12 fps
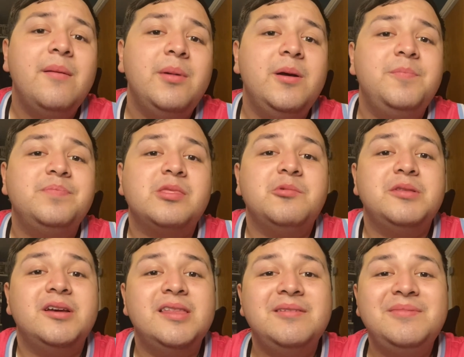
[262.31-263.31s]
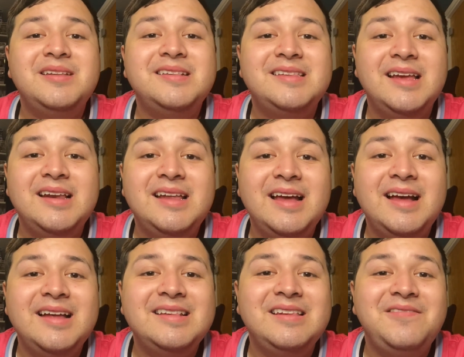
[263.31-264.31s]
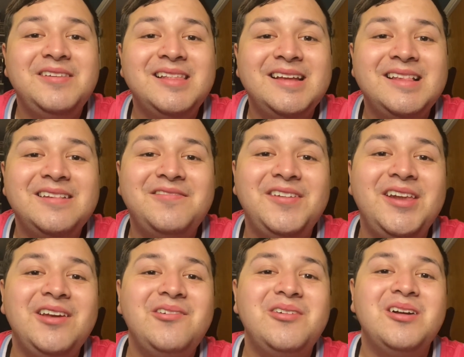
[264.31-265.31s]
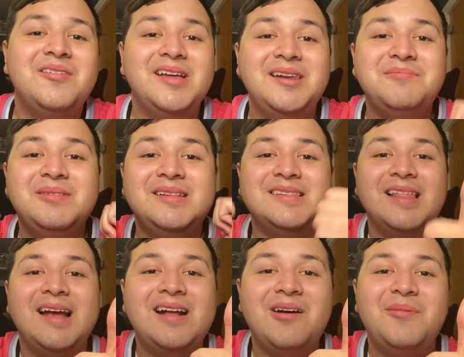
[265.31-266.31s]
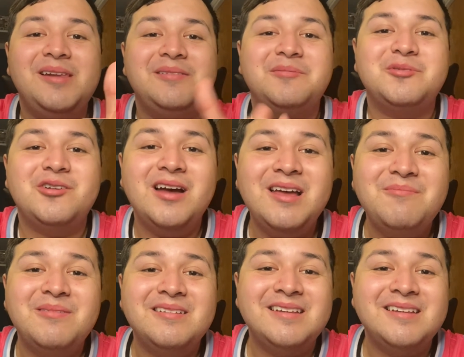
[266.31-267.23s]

But with all that being said, guys, if you like this video, go ahead and please like, comment, and subscribe,